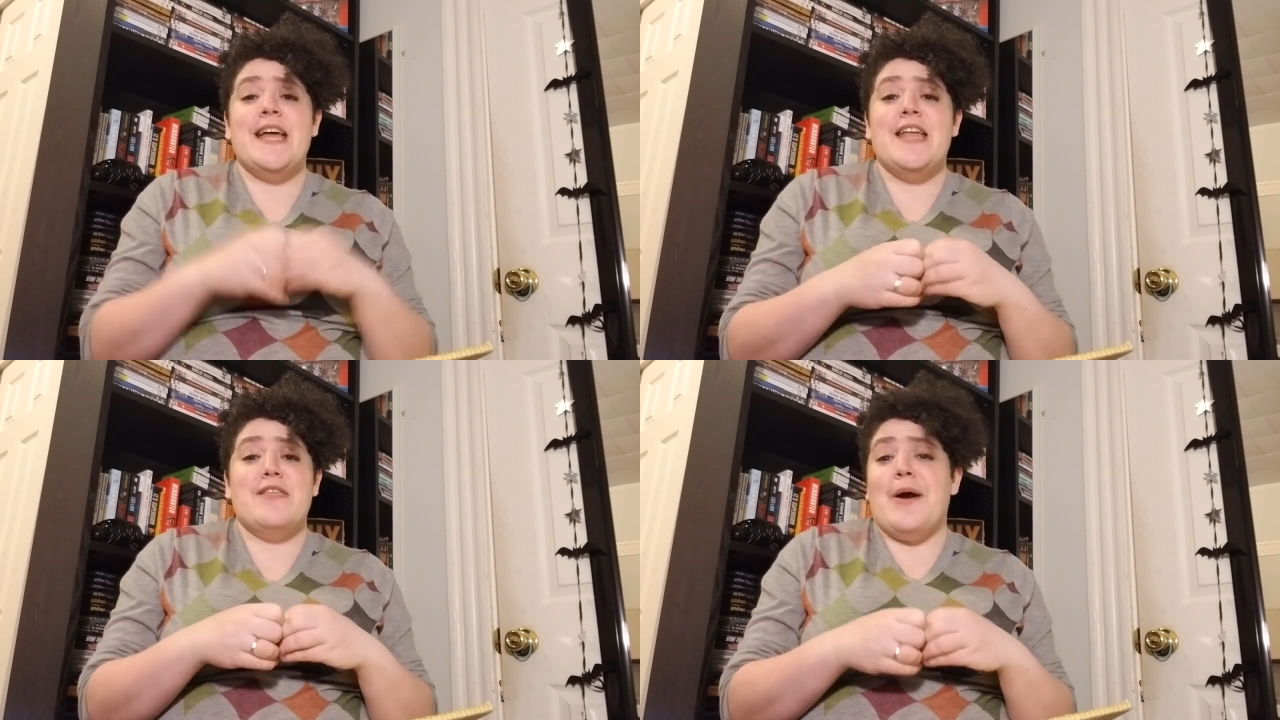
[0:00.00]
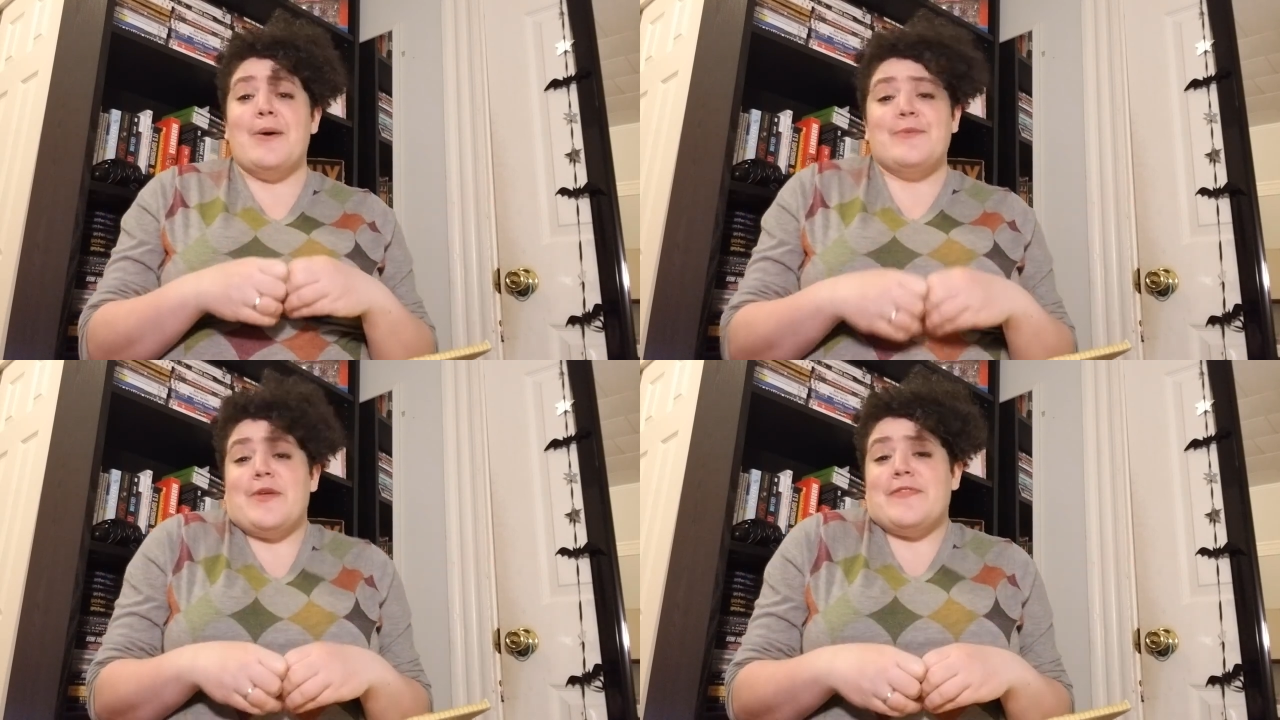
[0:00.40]

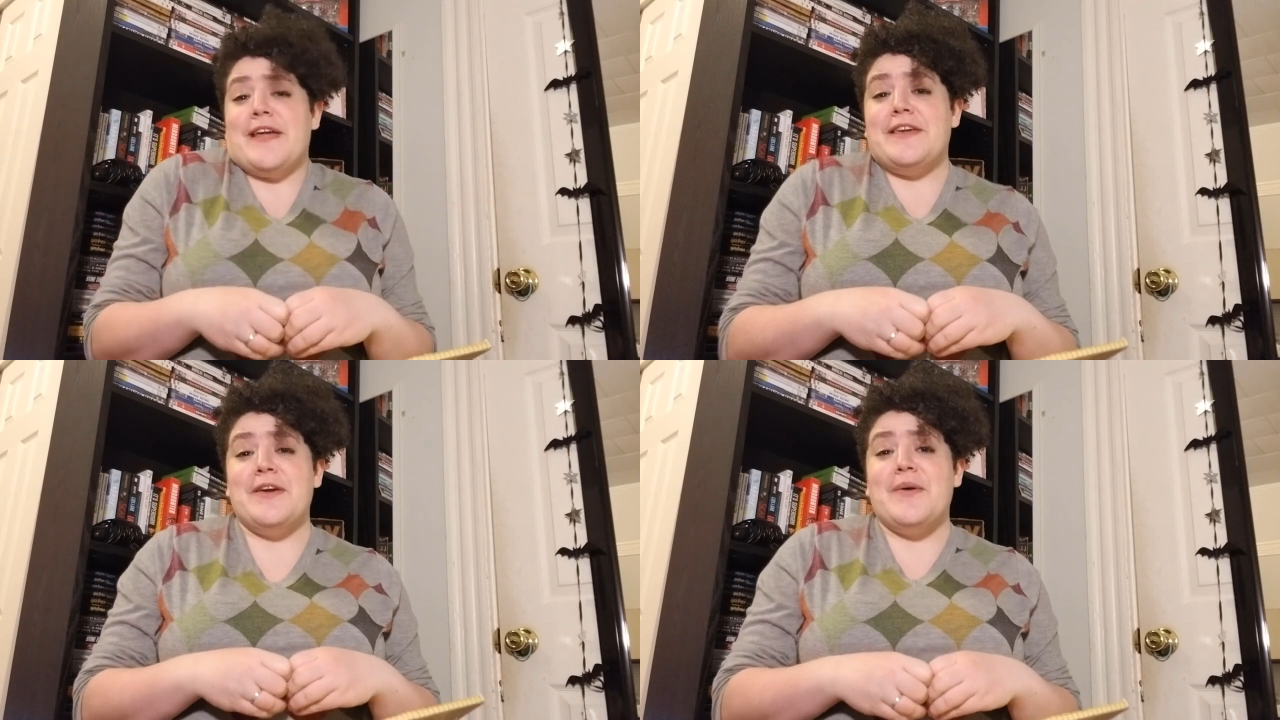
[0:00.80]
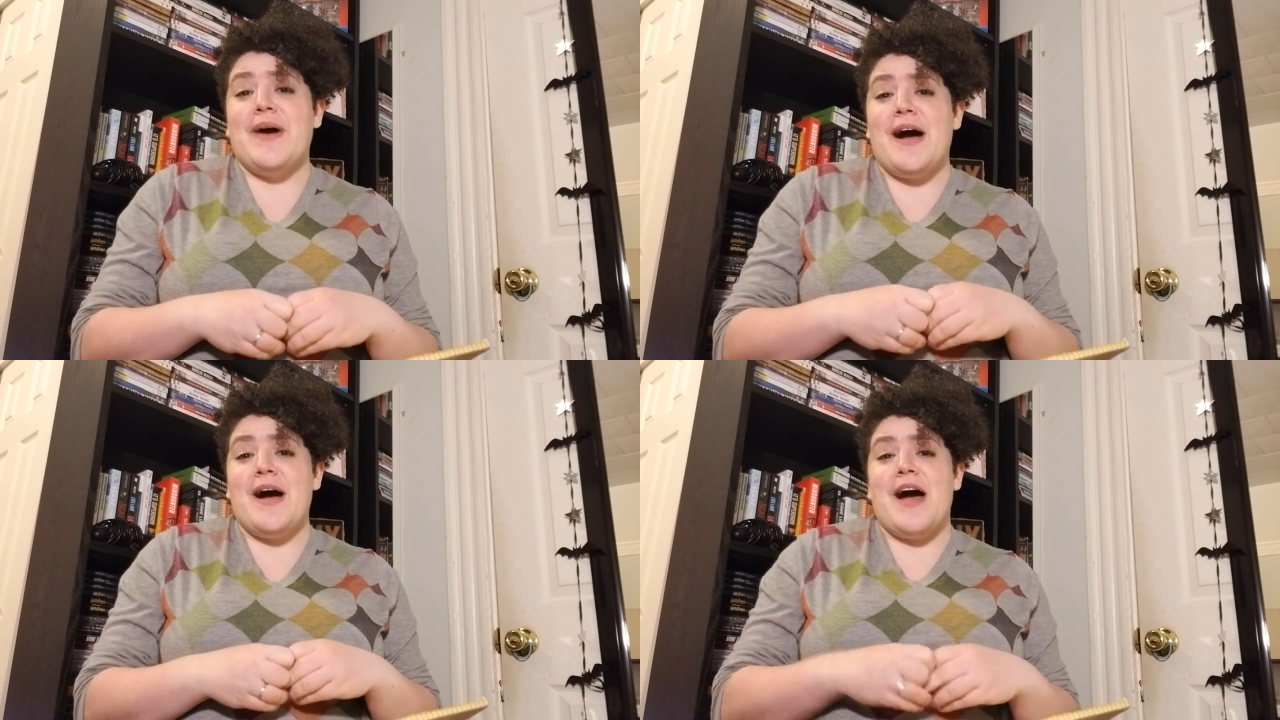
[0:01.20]
no, no, thank you.
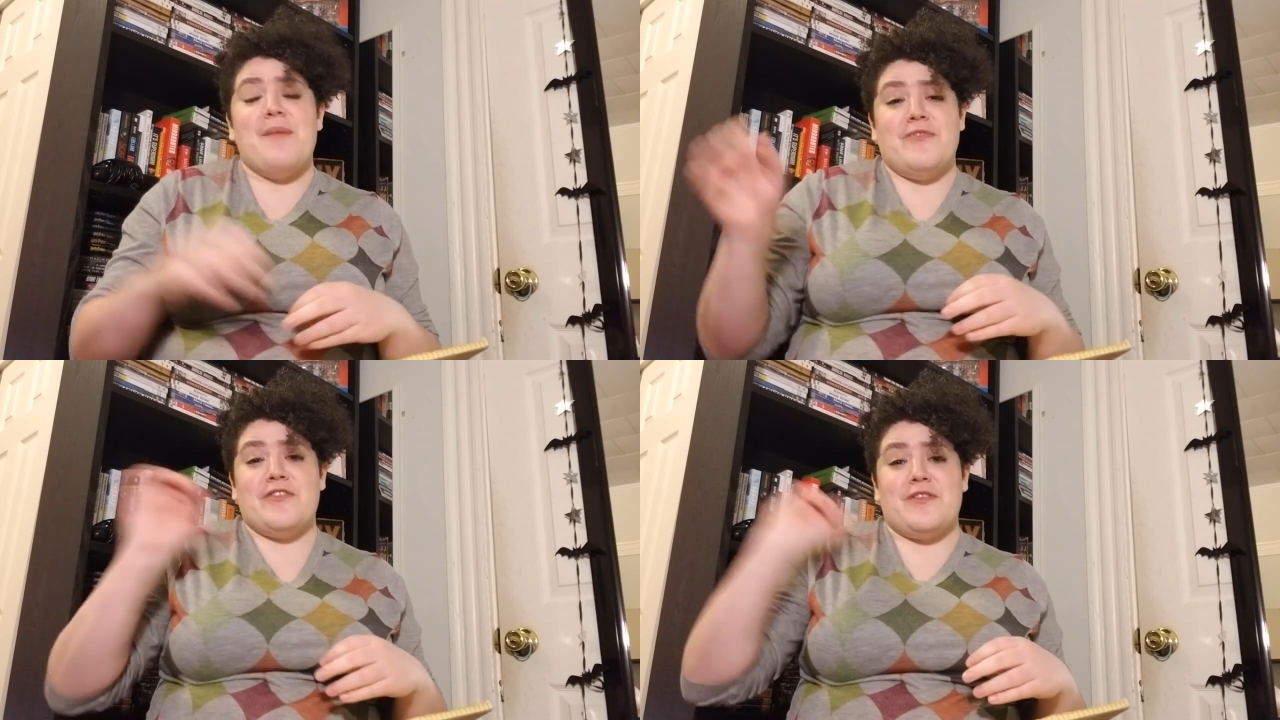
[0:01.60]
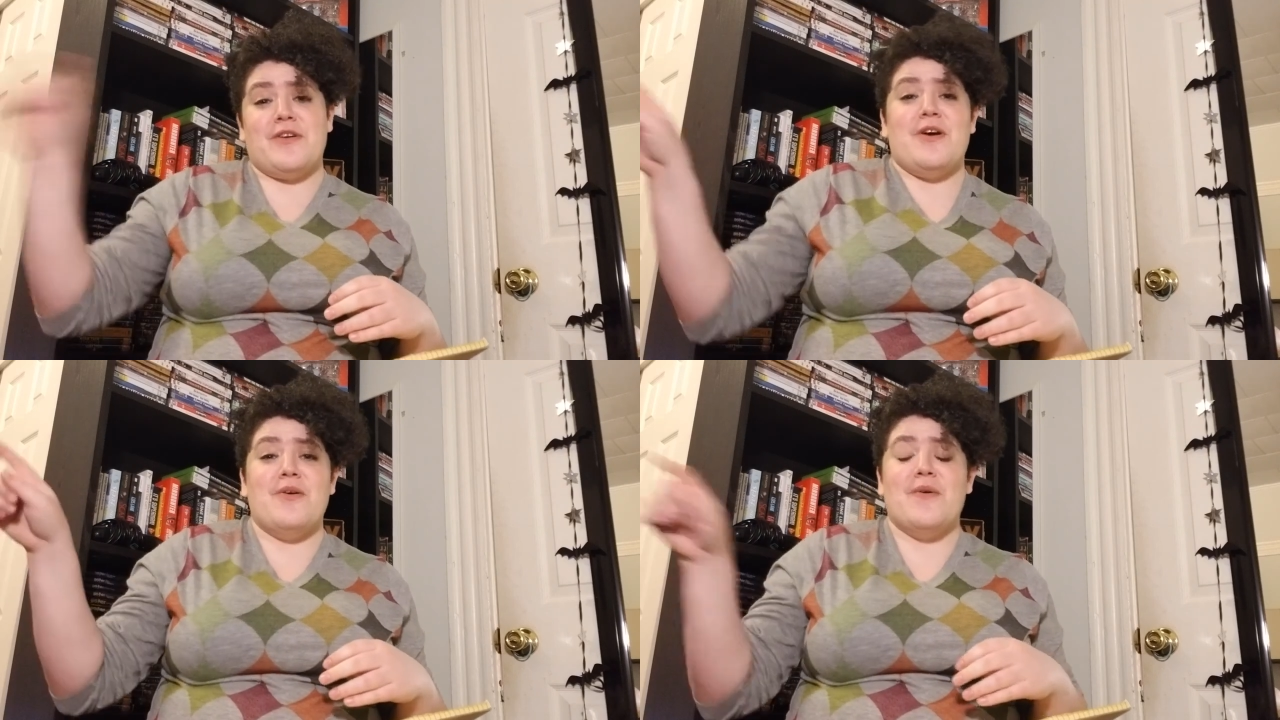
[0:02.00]
Uh, I'm just going to
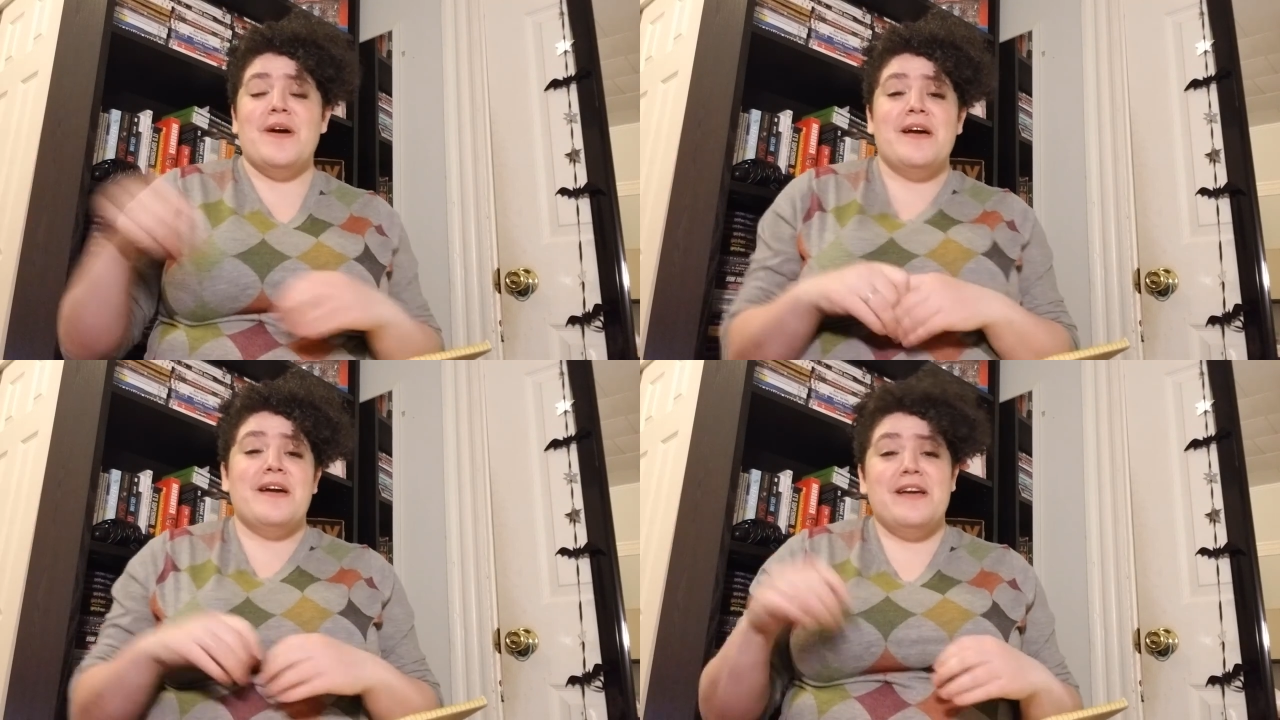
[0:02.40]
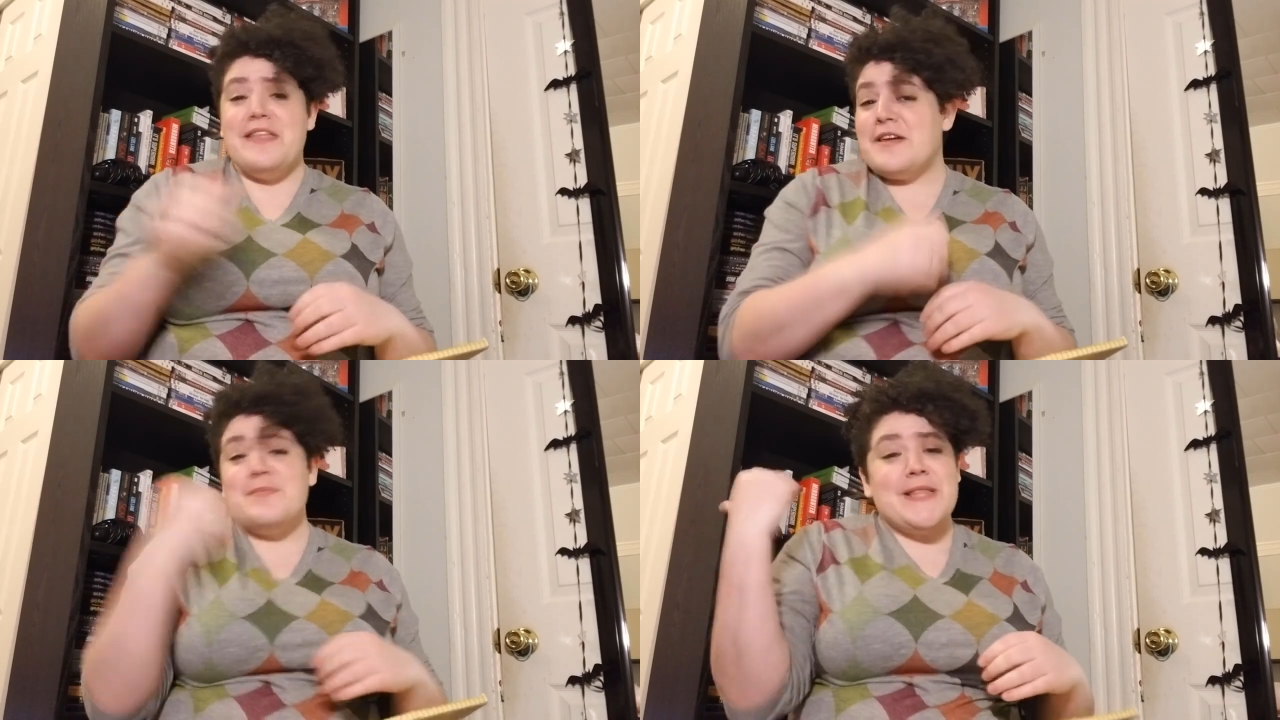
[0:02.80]
go
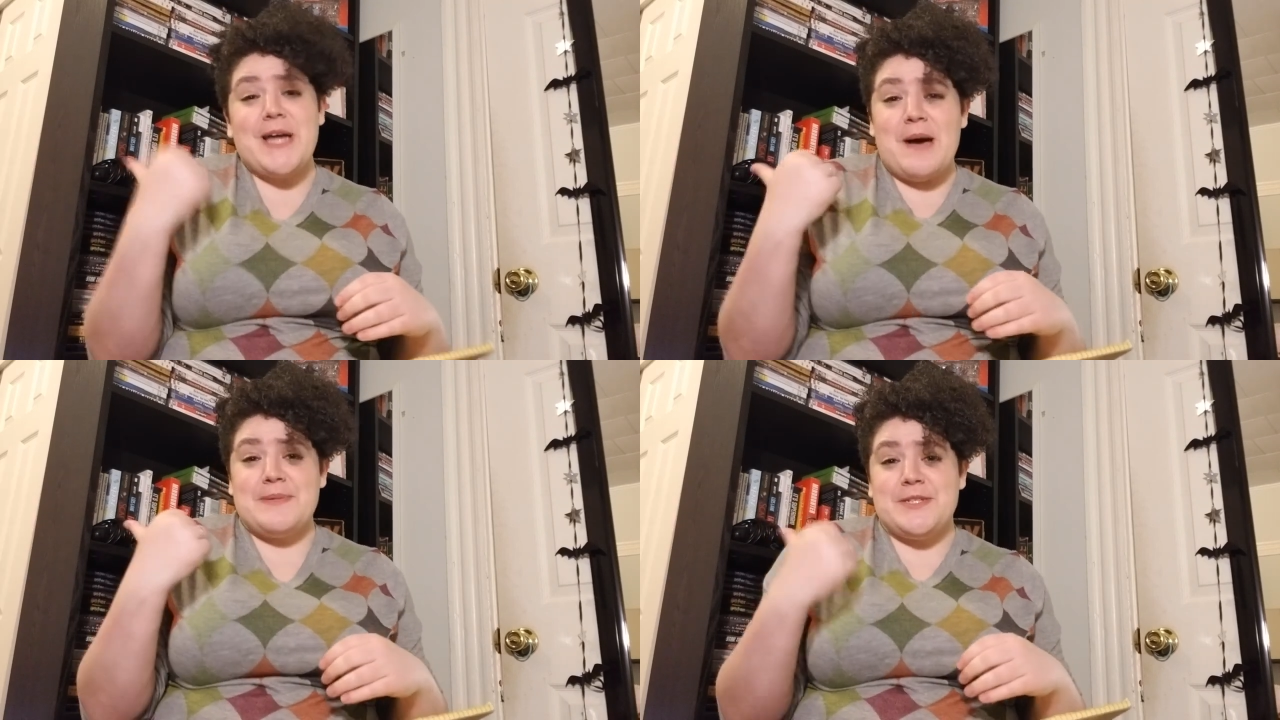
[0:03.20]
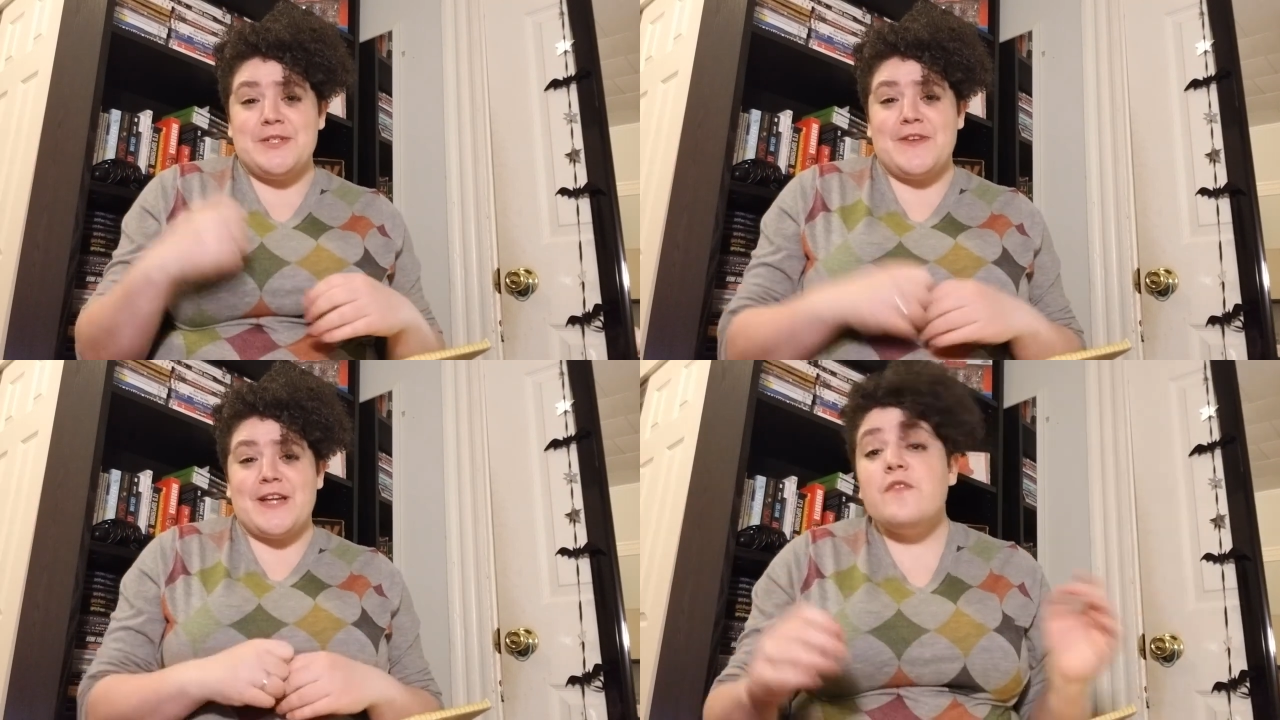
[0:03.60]
in the complete opposite
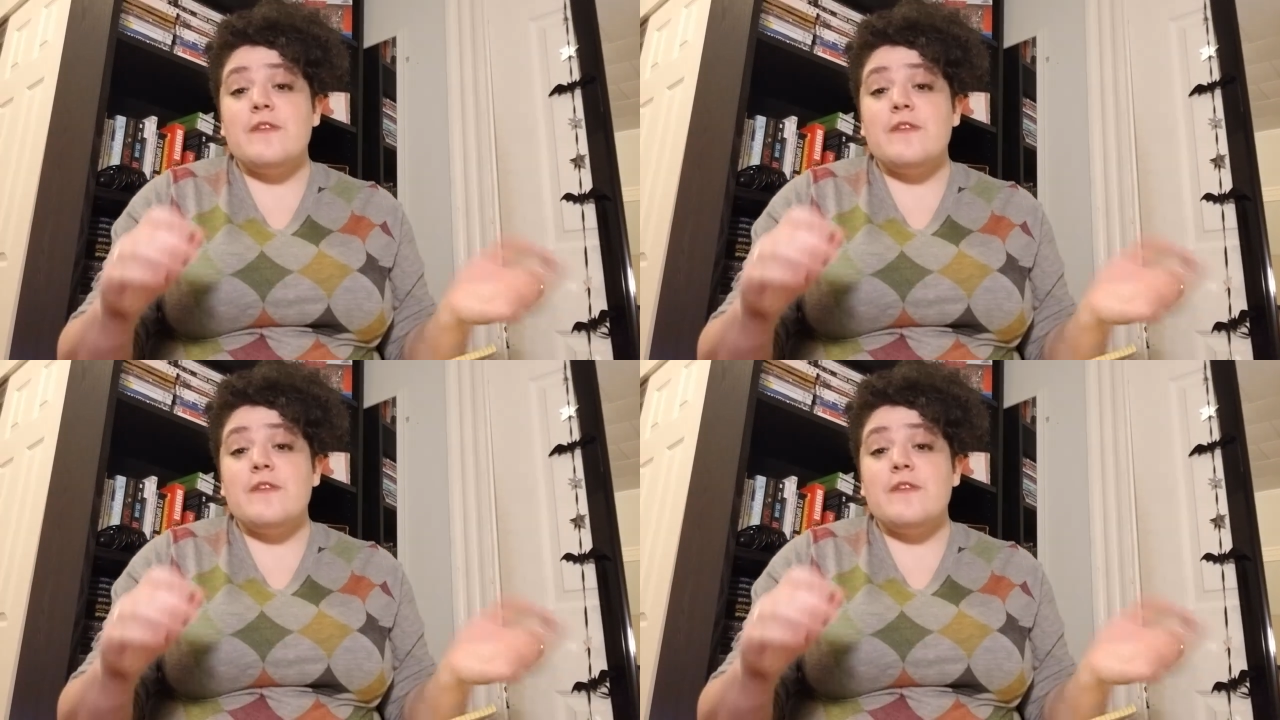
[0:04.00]
direction.